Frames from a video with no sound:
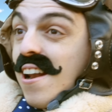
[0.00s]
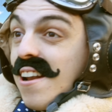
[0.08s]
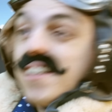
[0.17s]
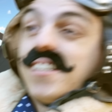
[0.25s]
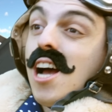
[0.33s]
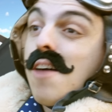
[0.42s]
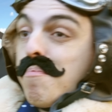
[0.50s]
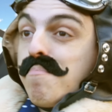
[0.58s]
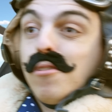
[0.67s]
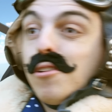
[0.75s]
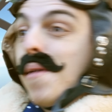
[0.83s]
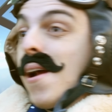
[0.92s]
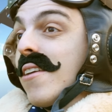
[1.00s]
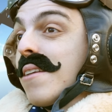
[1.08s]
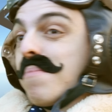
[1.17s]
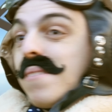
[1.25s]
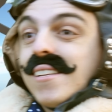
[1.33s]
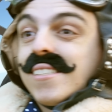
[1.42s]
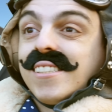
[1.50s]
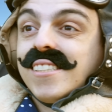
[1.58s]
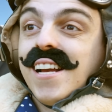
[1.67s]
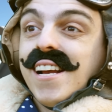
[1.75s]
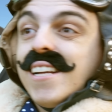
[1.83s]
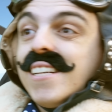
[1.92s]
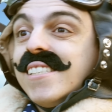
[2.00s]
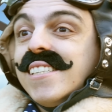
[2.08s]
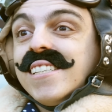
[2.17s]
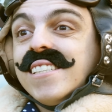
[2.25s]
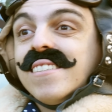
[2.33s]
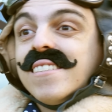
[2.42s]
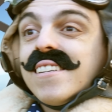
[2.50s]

lit-up ball-bearing plants today, no.